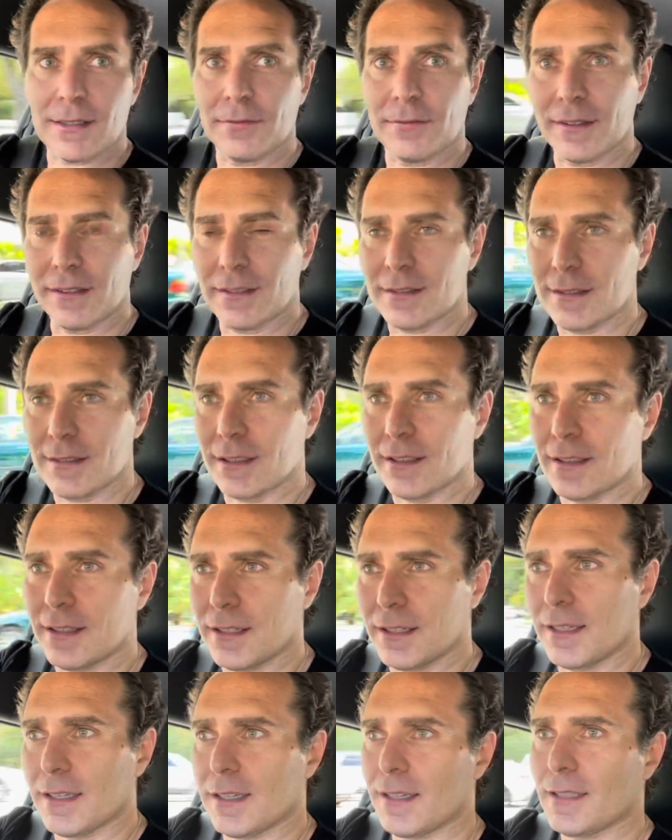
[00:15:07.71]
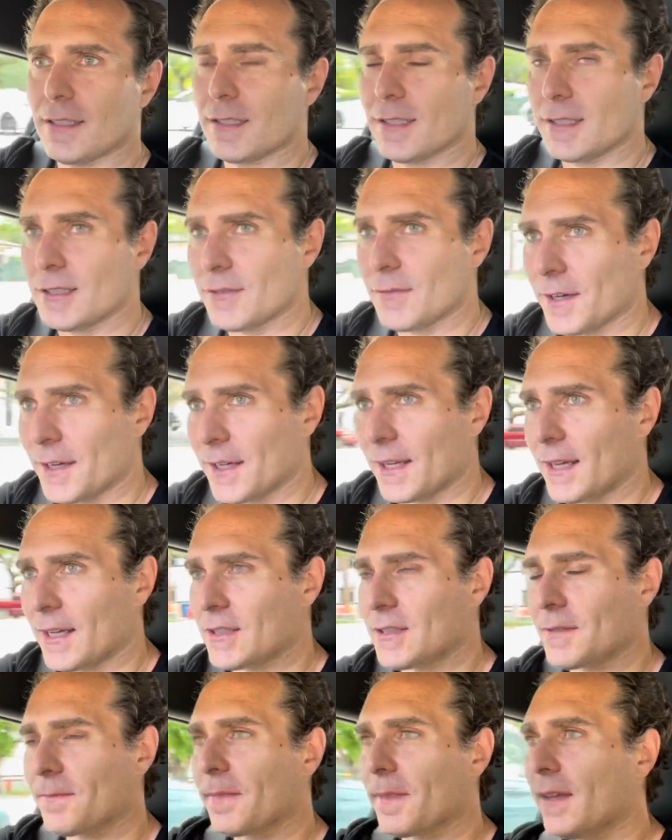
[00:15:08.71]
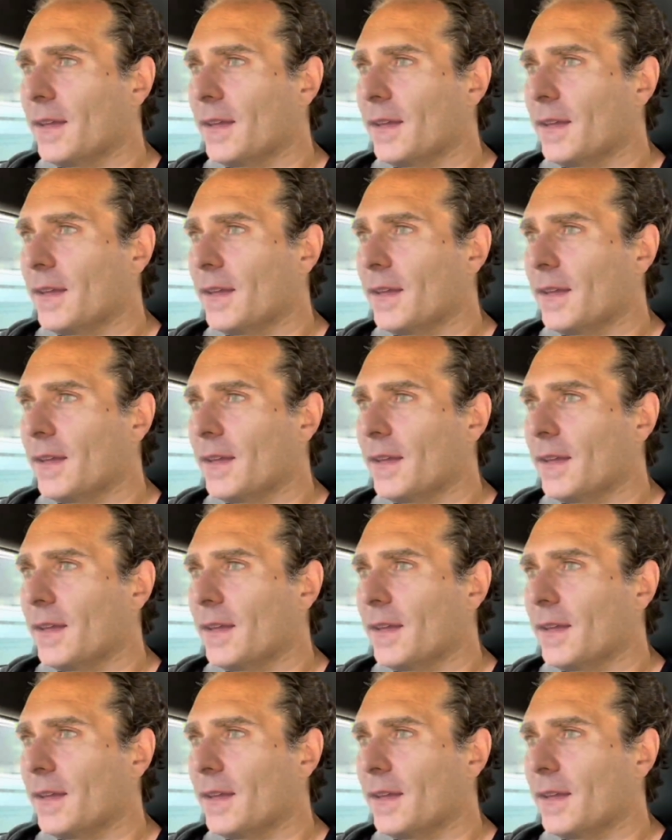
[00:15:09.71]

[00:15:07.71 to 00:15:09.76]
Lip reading: I think it's very nice.